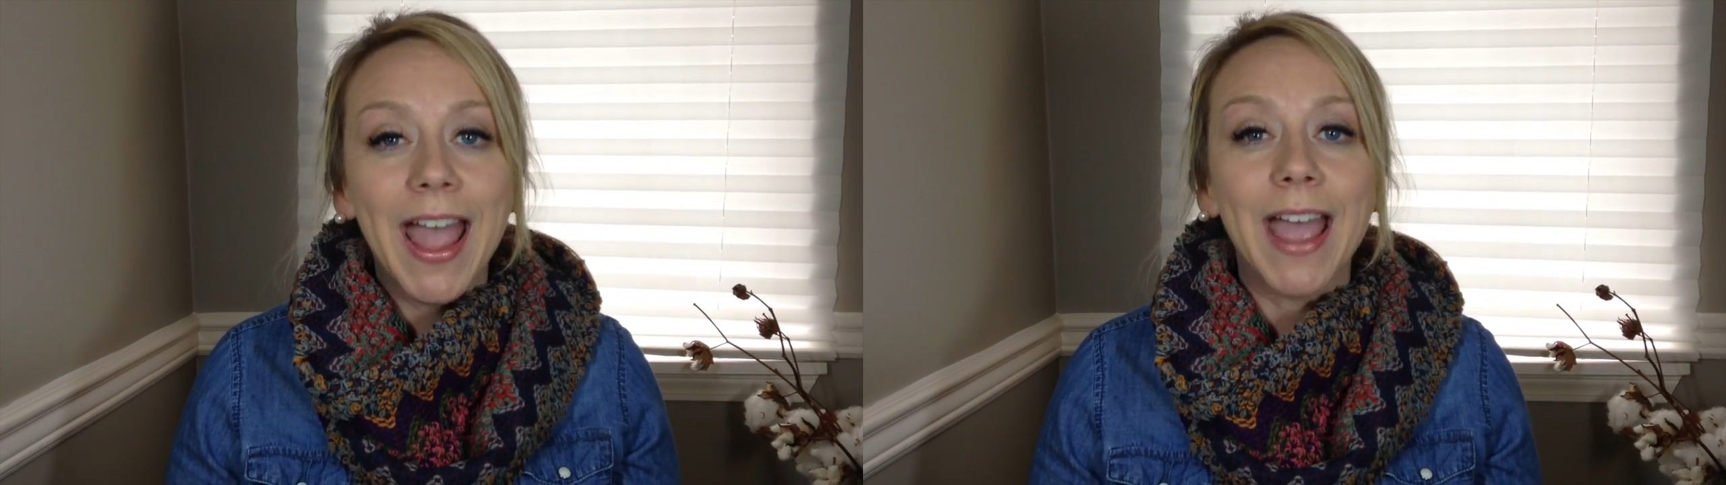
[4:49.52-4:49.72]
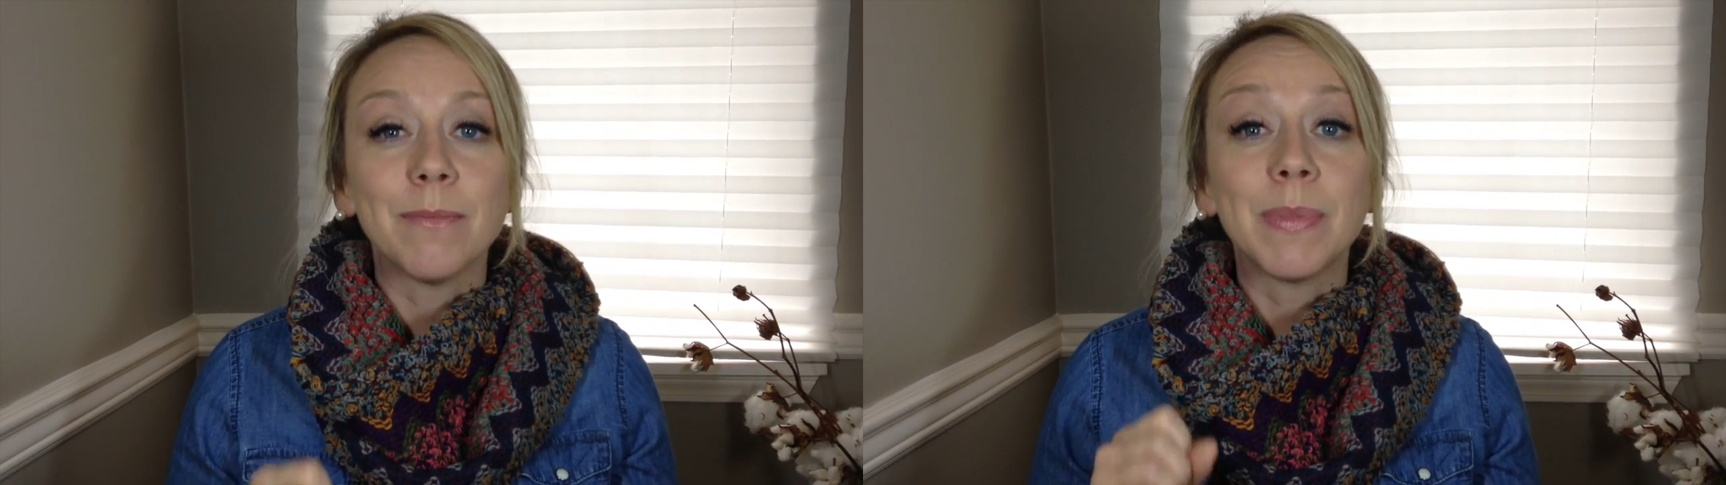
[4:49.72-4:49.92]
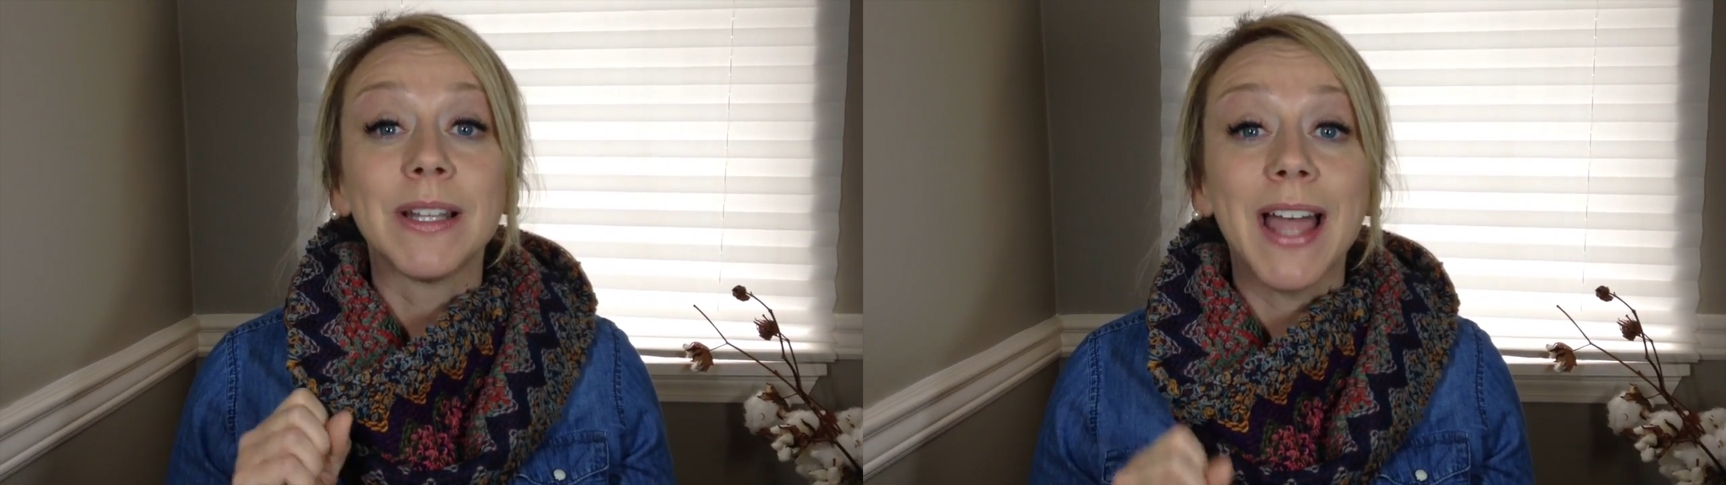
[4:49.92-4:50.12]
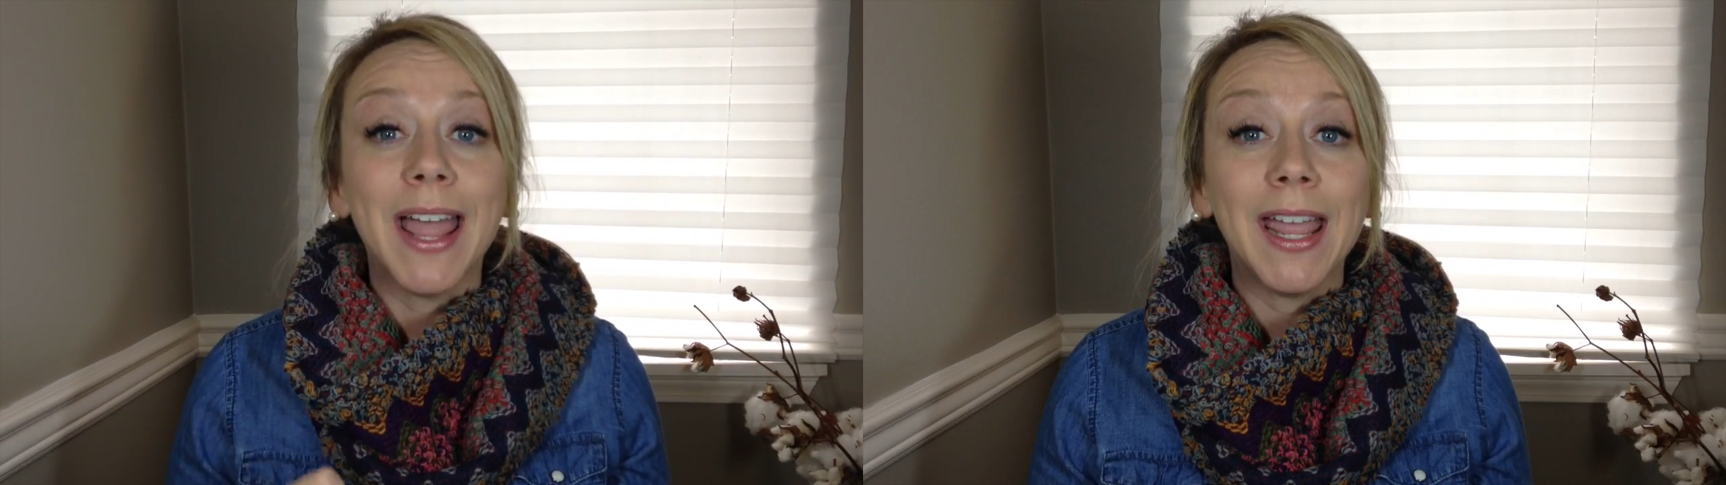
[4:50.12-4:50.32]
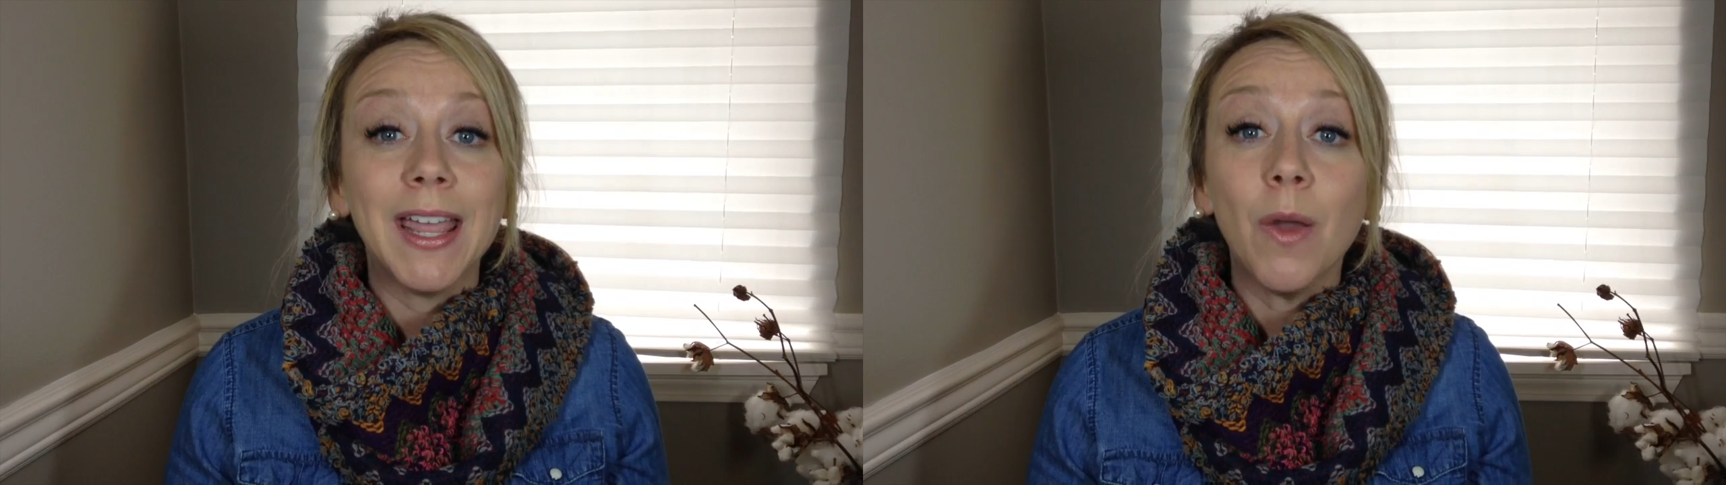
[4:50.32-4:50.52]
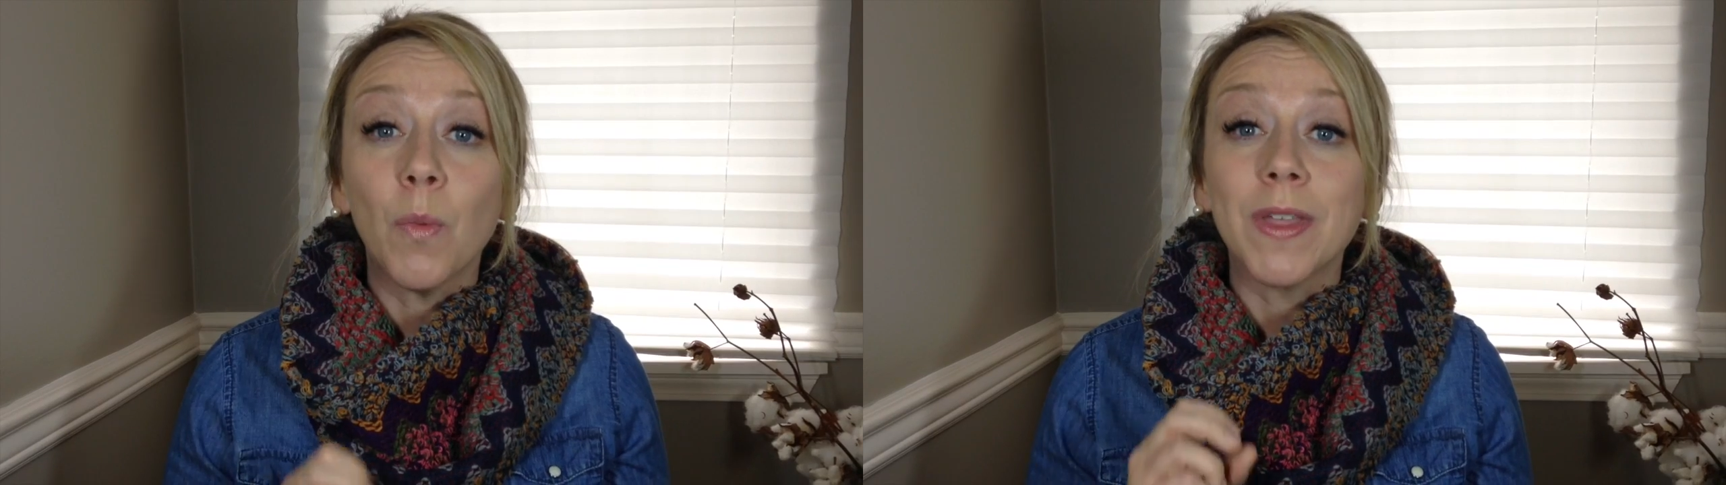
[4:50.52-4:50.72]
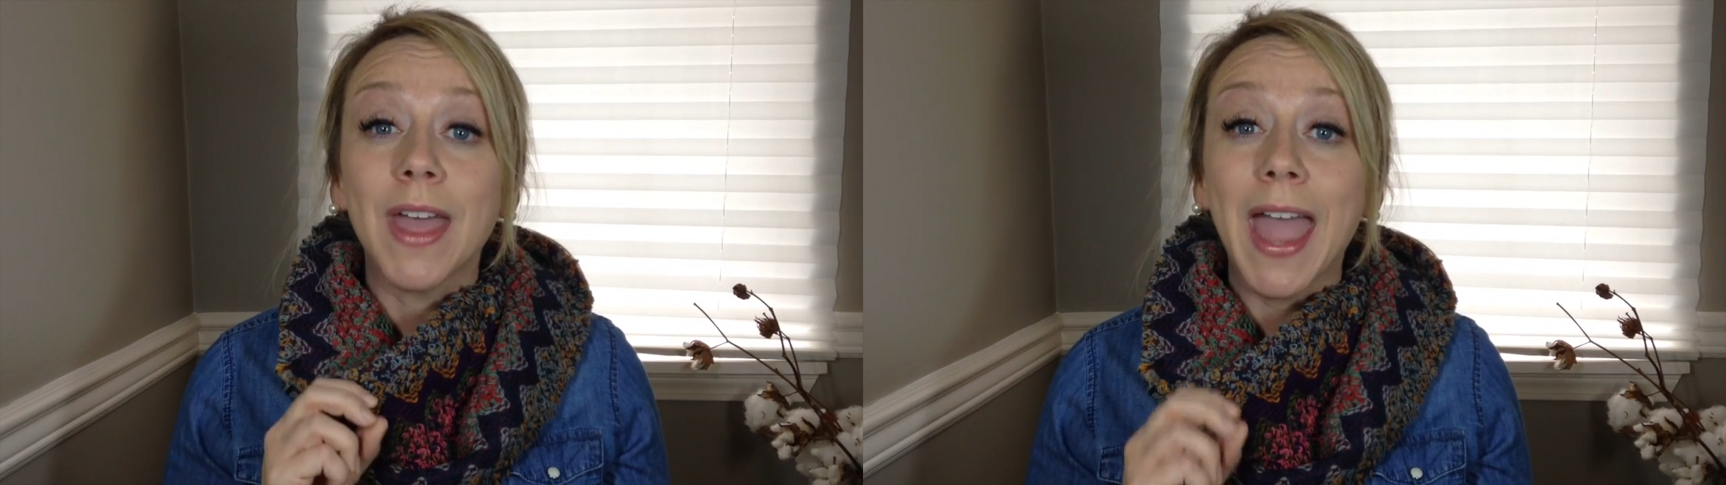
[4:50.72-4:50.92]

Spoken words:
And play with